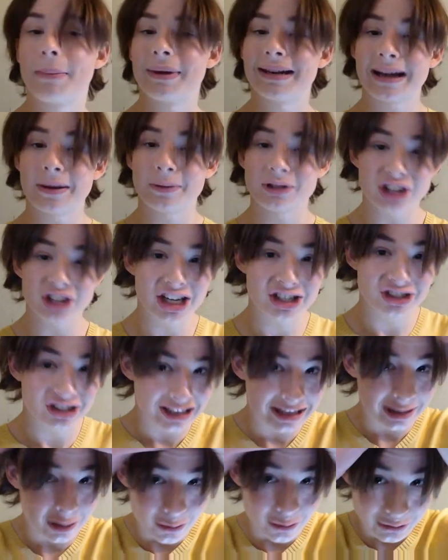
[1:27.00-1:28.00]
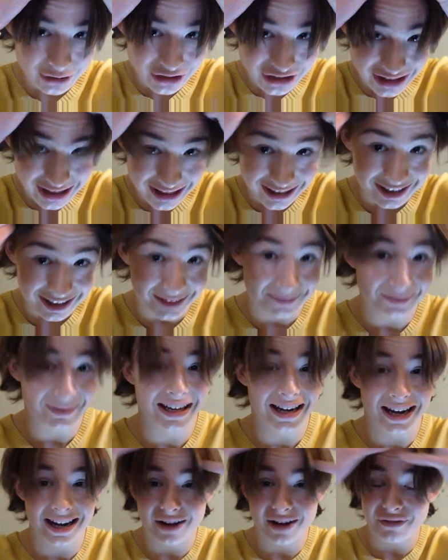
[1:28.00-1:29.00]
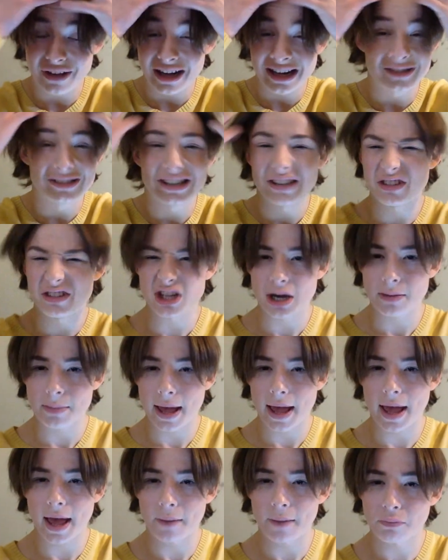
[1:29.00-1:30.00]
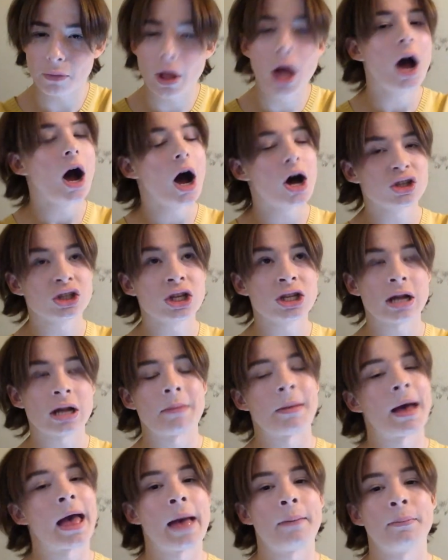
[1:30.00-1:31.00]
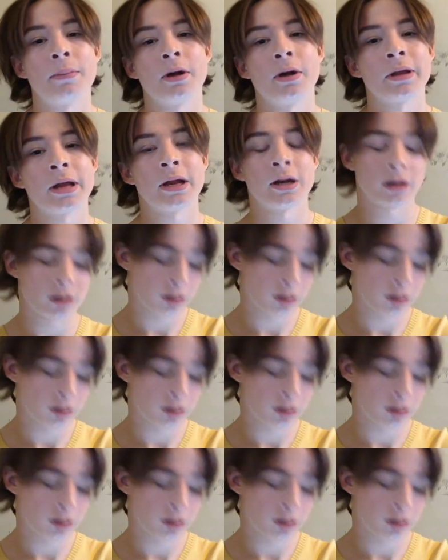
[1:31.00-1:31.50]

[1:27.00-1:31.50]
but now it changed to this gorgeous colour and I love it and I've never dyed my hair. I was going to dye my hair, but then I